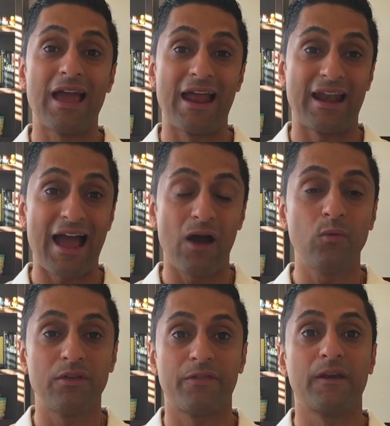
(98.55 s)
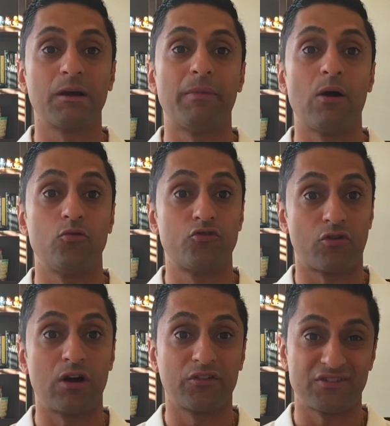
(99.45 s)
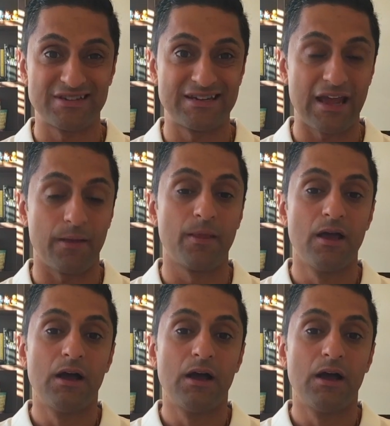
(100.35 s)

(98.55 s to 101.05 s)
and how we think about drugs today.